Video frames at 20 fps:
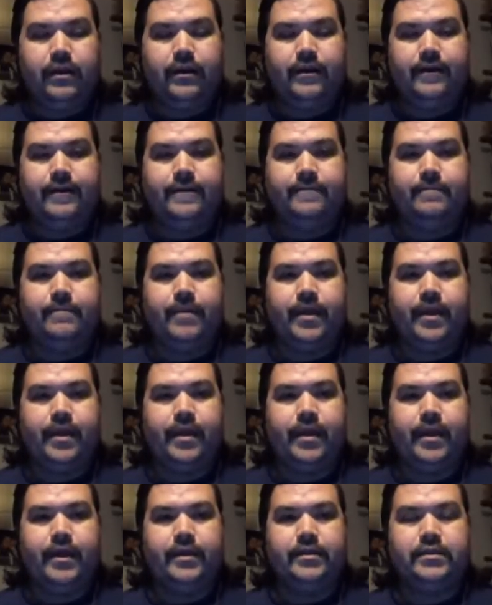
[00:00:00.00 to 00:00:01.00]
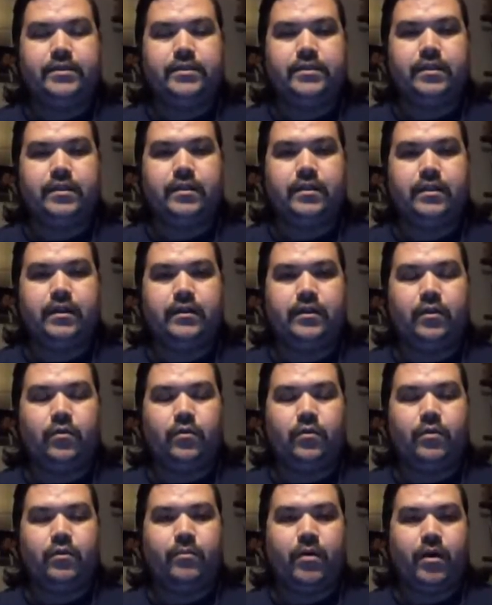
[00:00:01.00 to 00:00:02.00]
And there
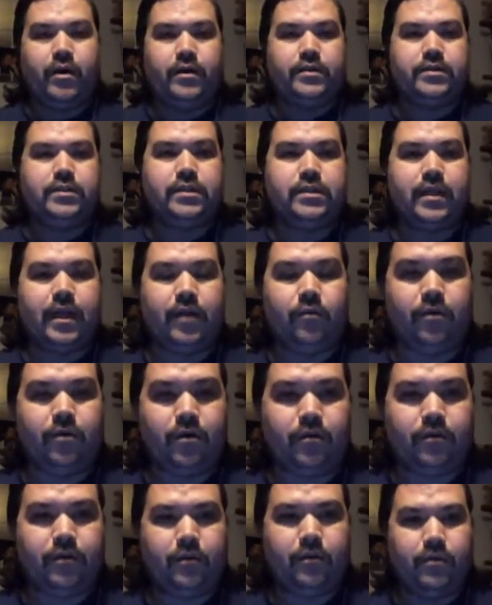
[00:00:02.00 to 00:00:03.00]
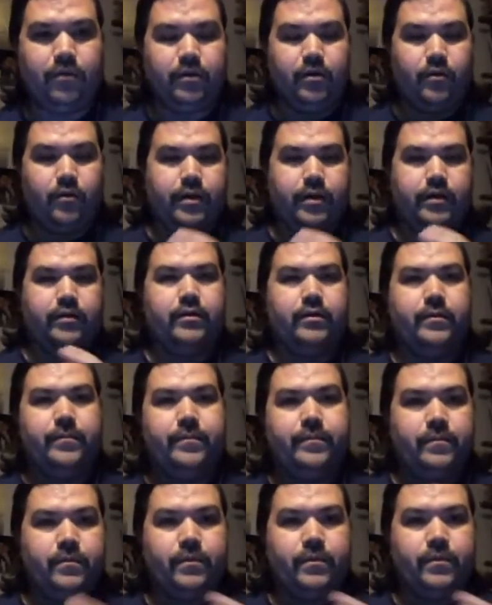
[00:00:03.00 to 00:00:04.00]
were parts that were going
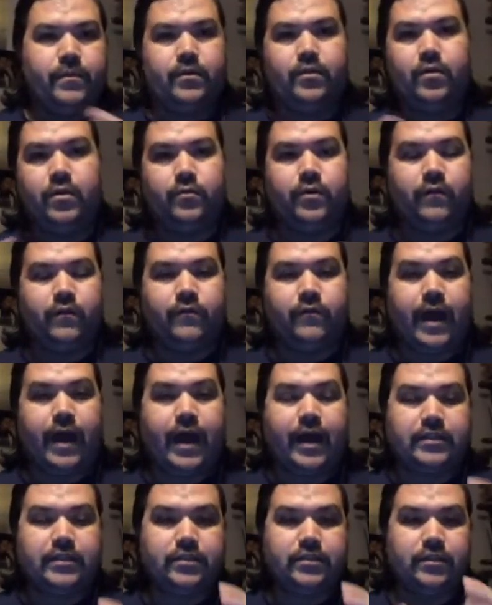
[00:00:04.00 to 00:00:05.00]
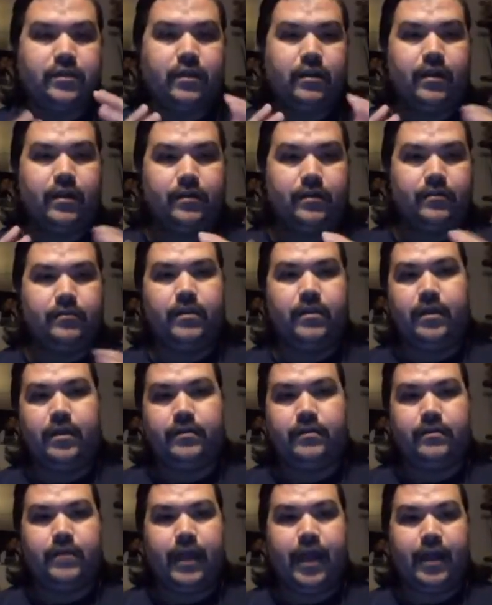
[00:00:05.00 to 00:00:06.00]
real fast
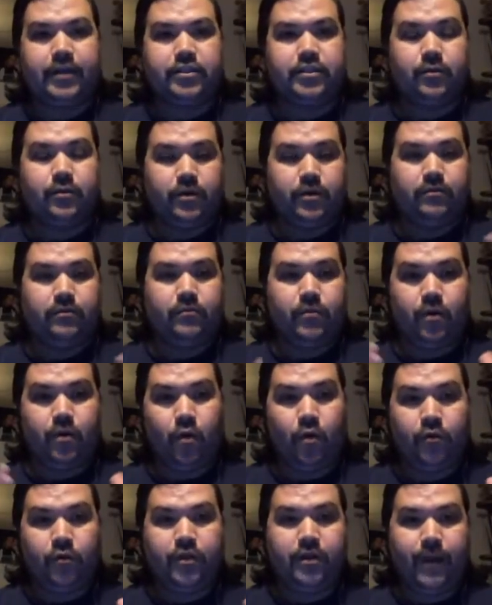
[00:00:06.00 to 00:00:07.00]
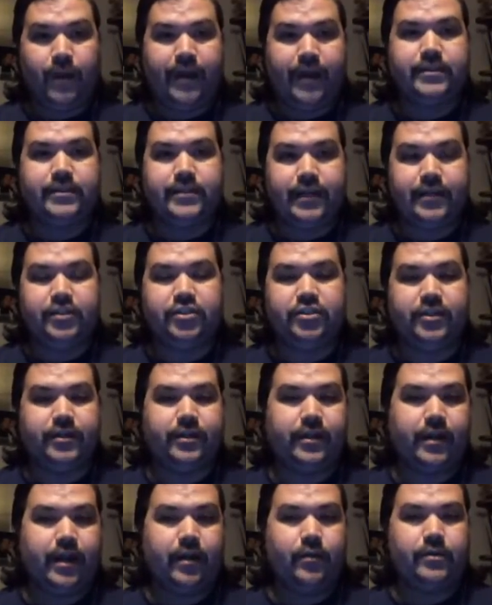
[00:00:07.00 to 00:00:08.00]
and actually were holding my attention,
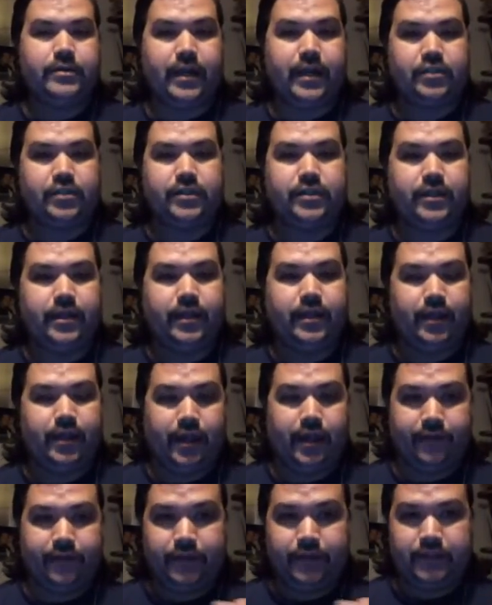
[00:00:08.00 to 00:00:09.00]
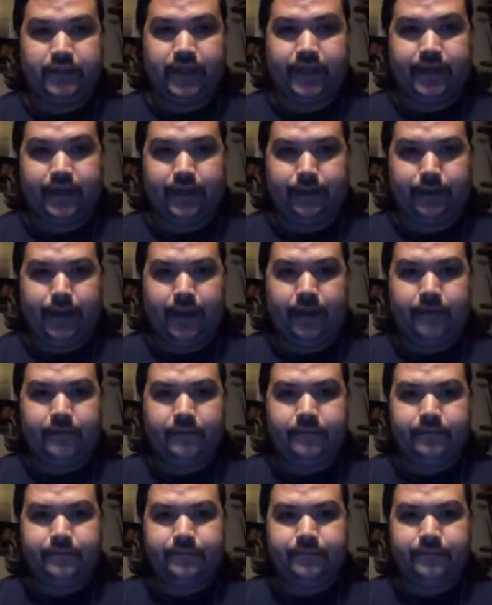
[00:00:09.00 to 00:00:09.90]
and I was actually getting kind of excited about.